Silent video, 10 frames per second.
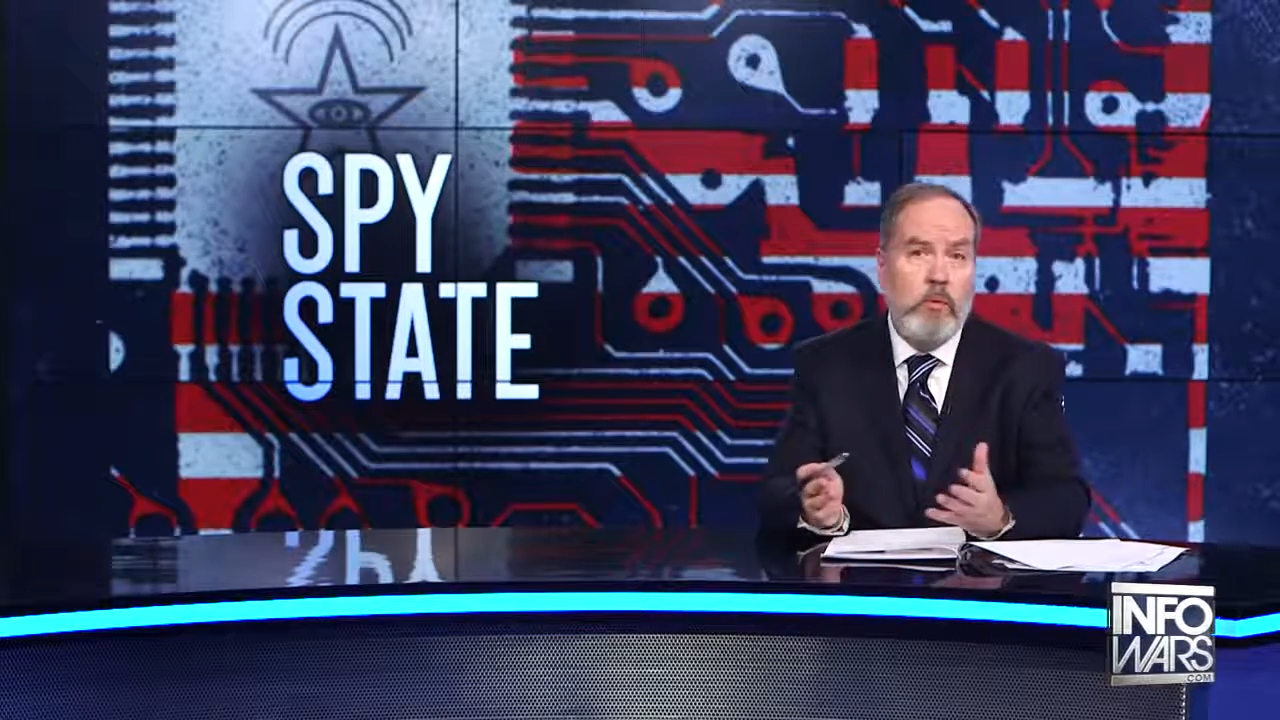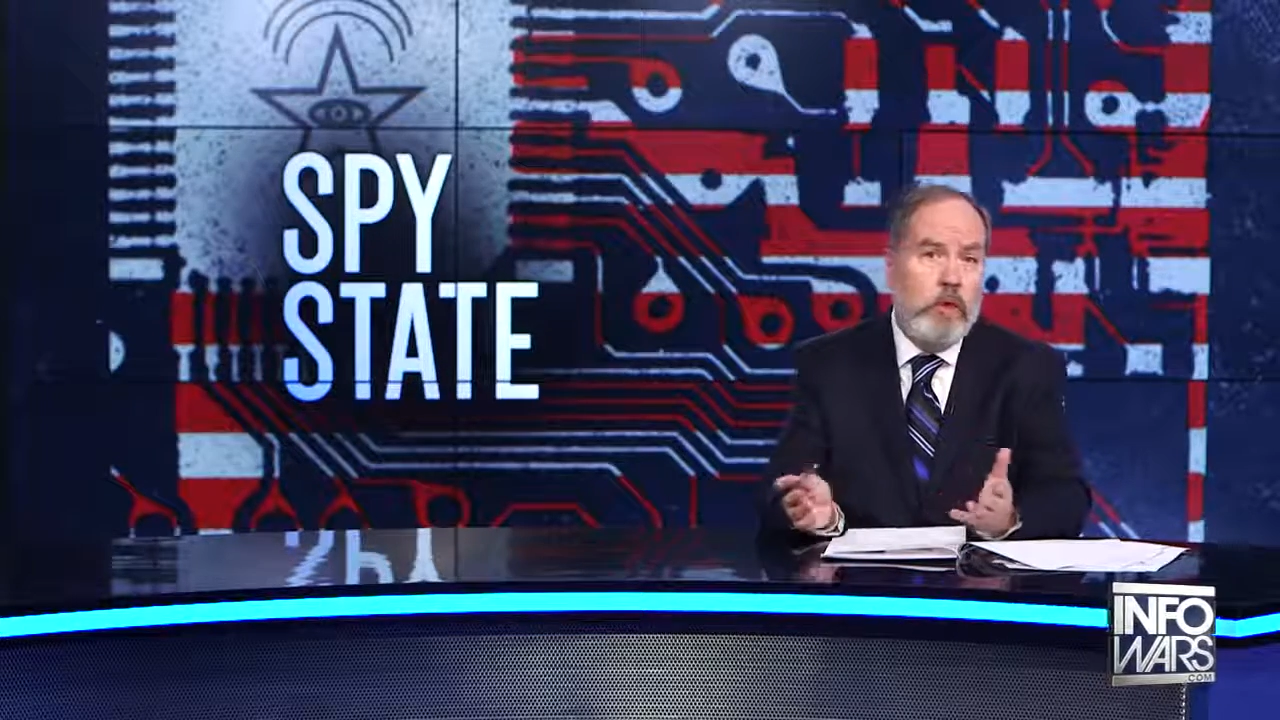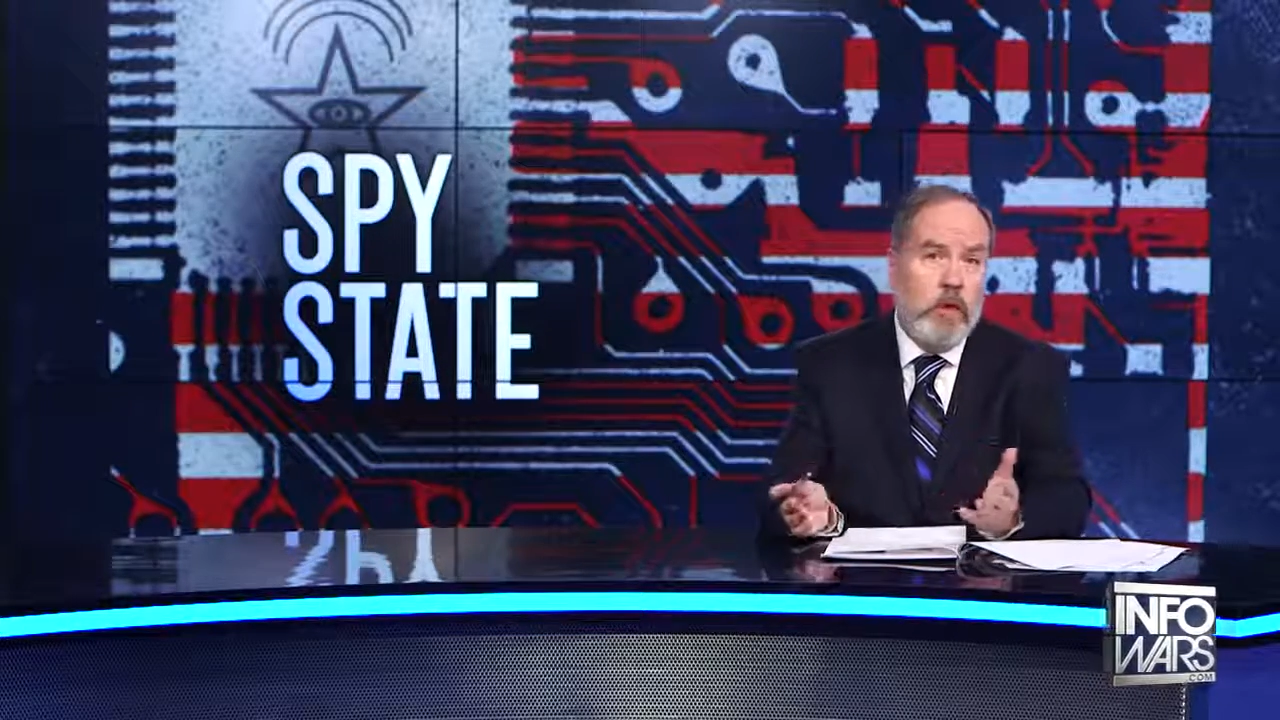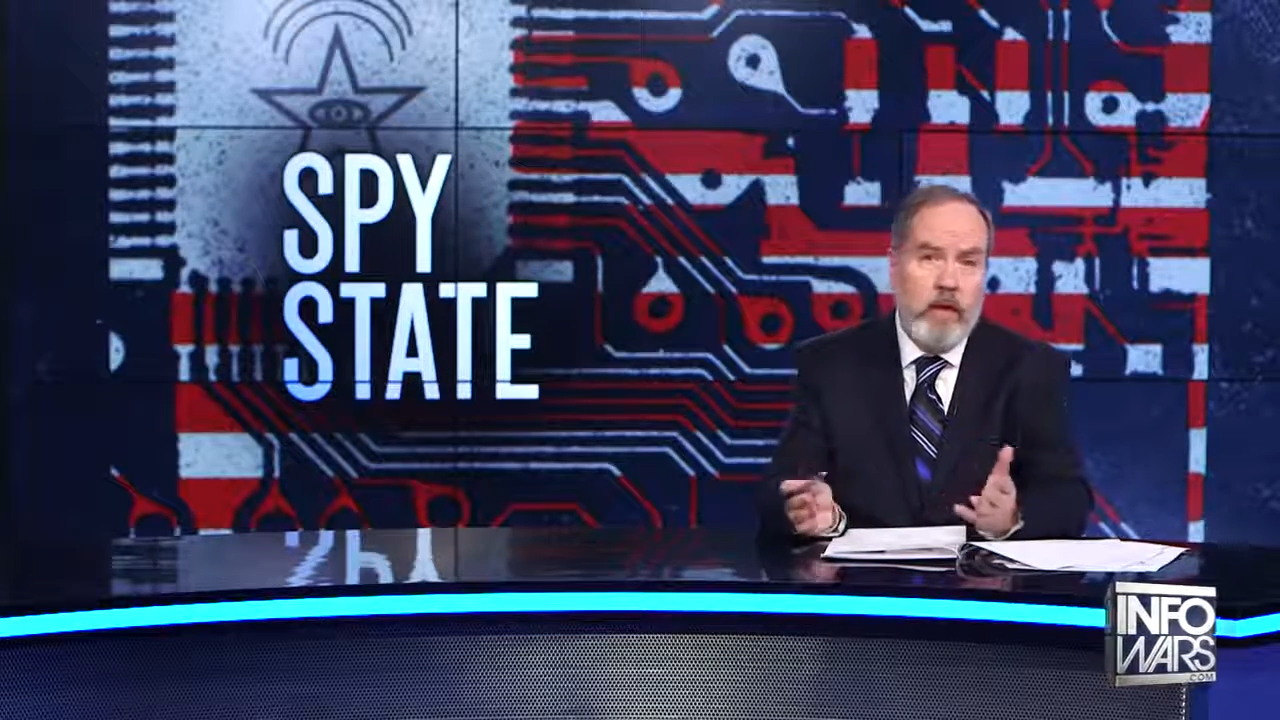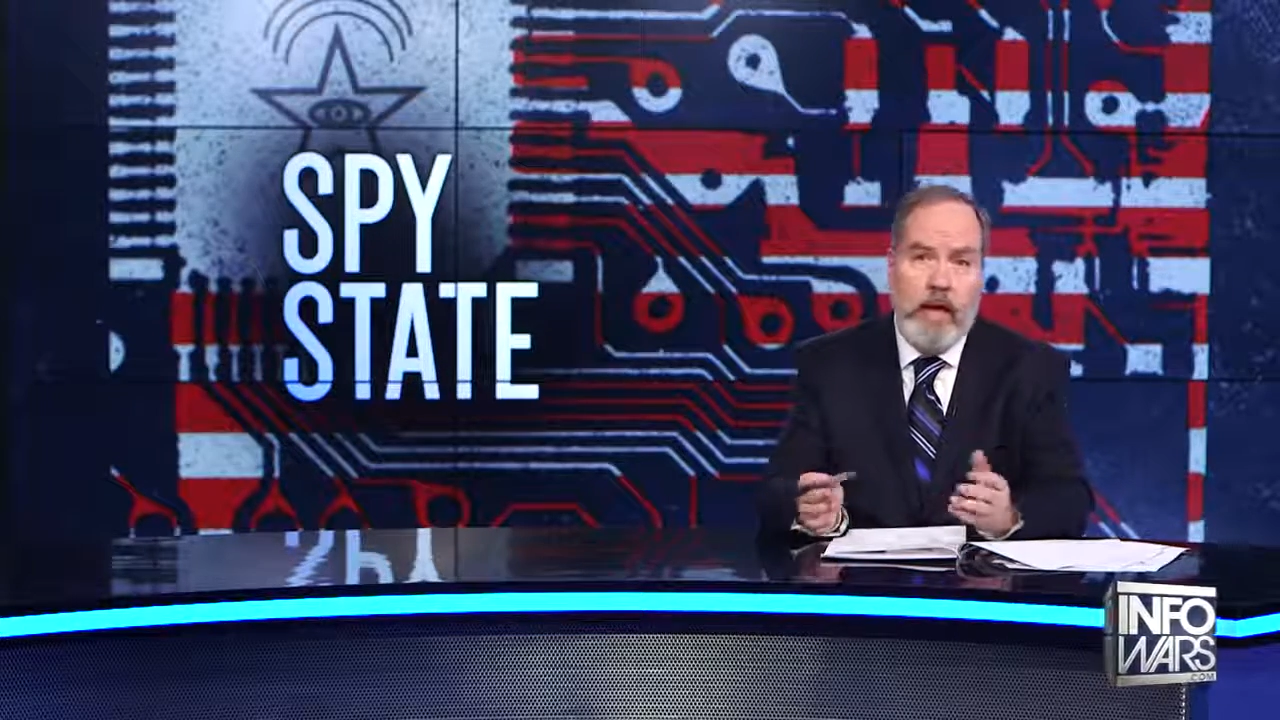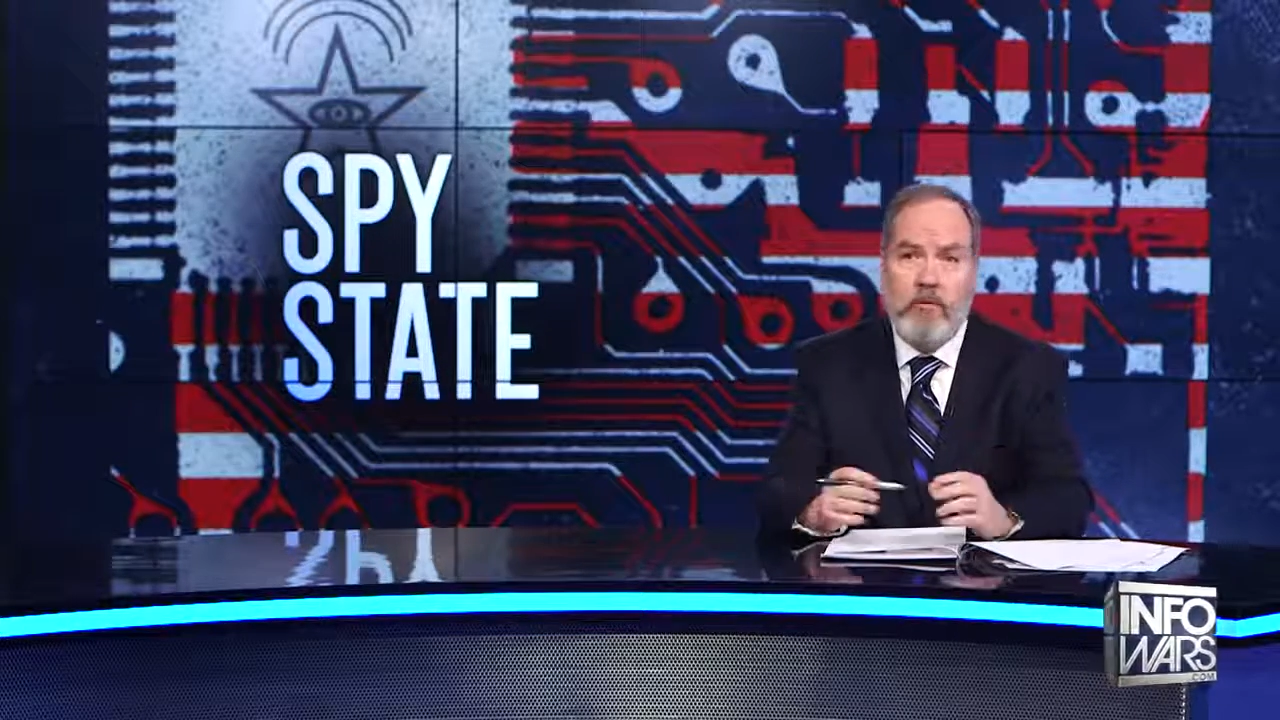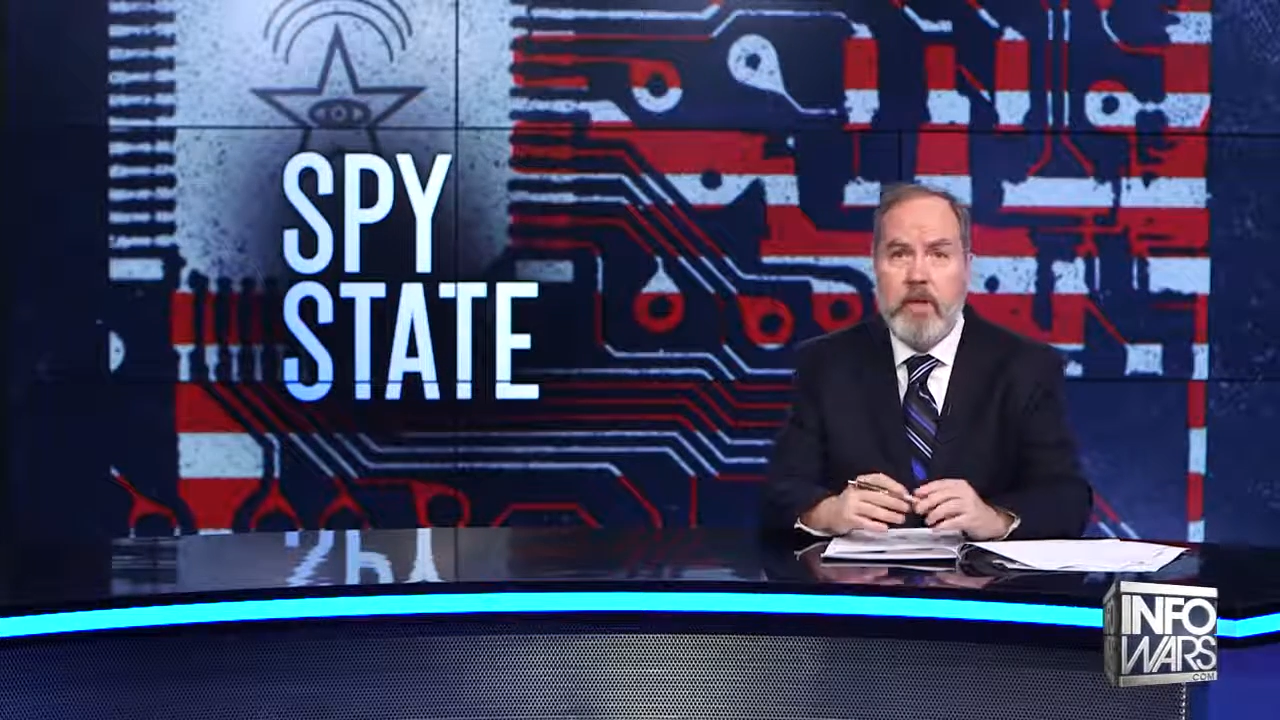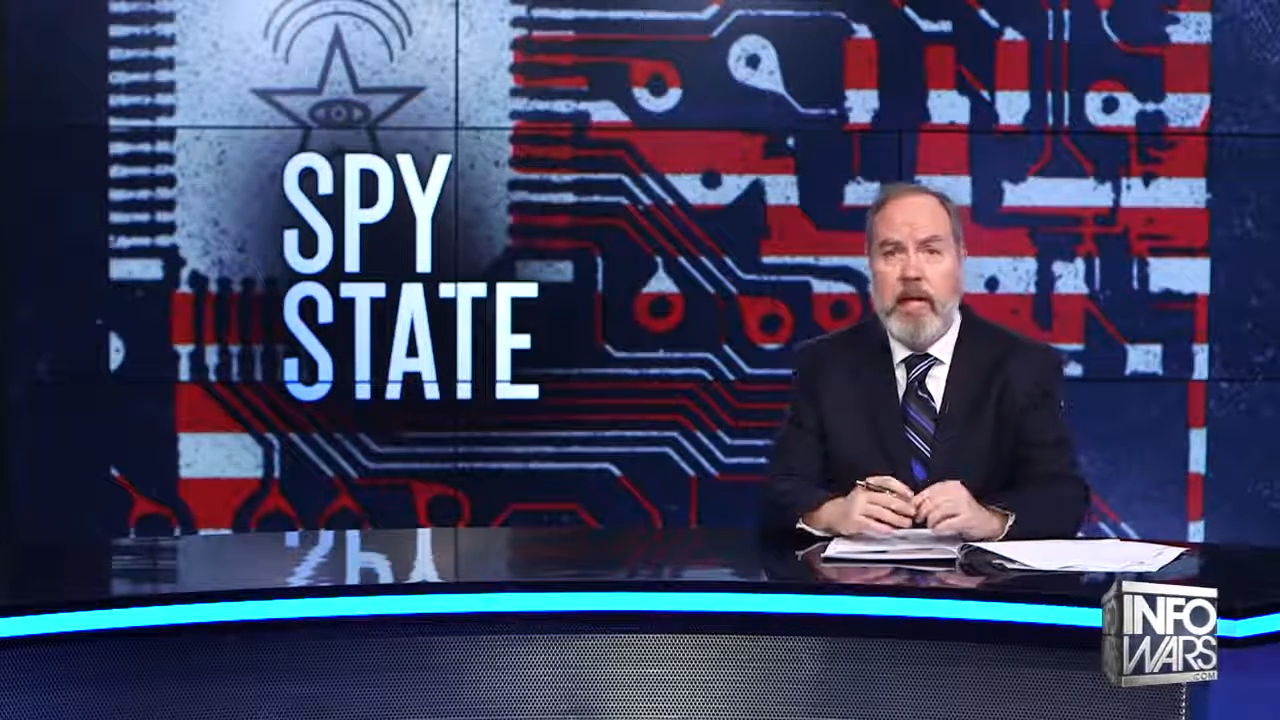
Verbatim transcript: We know they have the